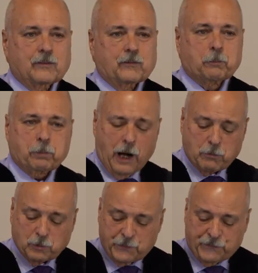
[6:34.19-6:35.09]
The
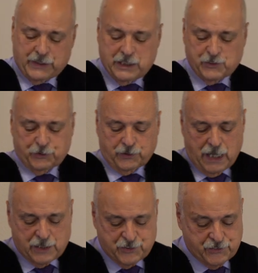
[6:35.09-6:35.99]
problem with the
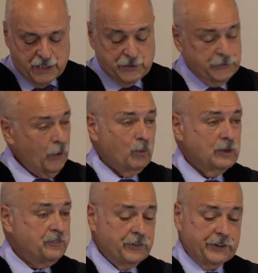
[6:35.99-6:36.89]
Israelites is that no
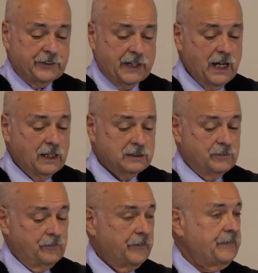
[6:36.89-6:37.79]
one figured
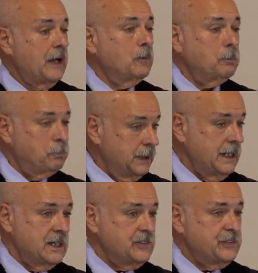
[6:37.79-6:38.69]
out that they were
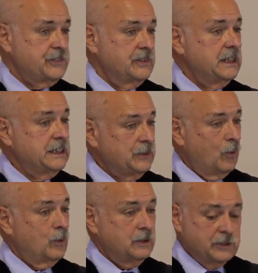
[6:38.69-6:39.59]
blessed in
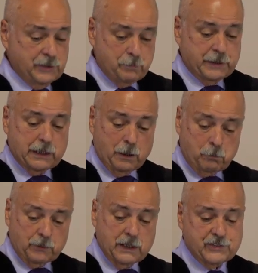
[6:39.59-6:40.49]
order to be a
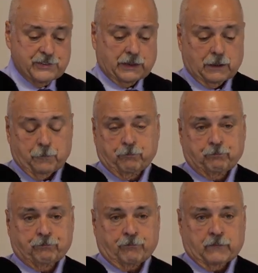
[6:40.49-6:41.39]
blessing.
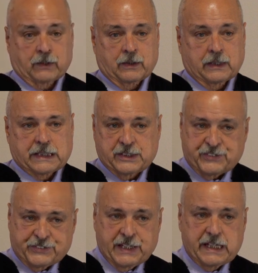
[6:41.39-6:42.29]

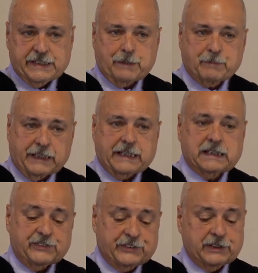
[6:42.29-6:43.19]
Instead, they
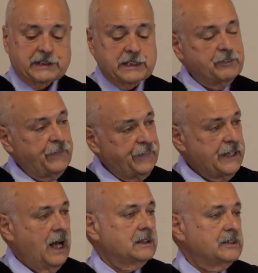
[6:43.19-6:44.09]
began to live a
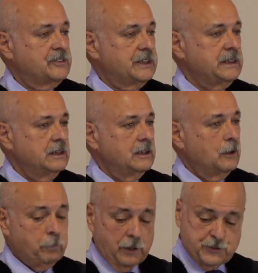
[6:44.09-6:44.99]
theology
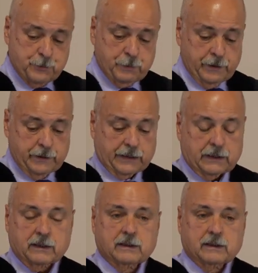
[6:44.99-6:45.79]
of prosperity.